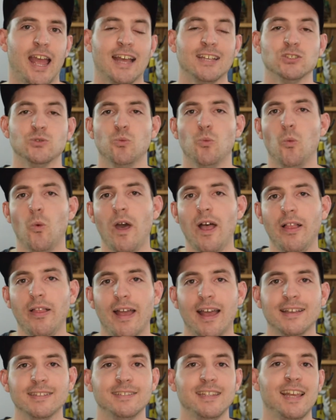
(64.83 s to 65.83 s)
as well
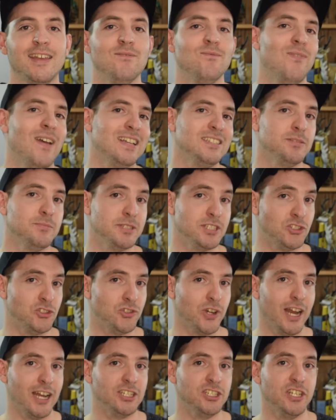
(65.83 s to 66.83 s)
as the investment
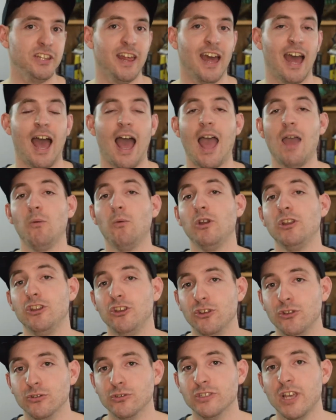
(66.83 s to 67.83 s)
strategy that I would
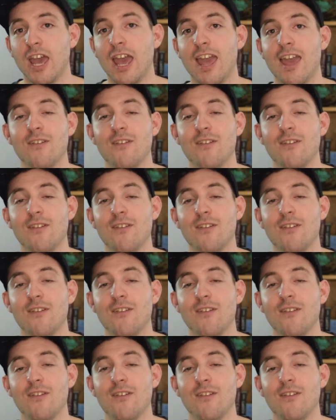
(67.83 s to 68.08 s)
use